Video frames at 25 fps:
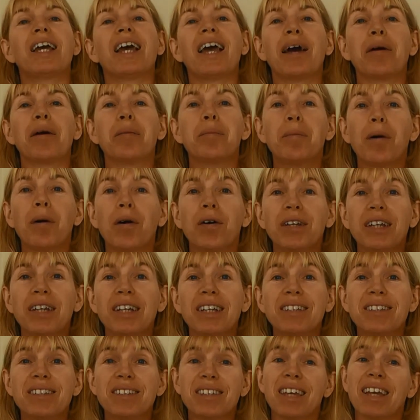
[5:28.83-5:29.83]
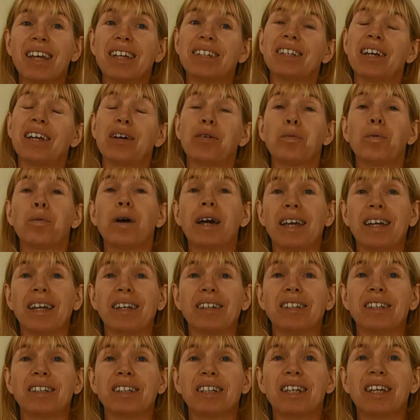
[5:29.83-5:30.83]
our bodies, and our
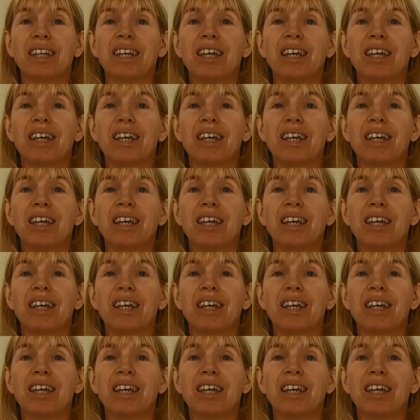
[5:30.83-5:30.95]
weight,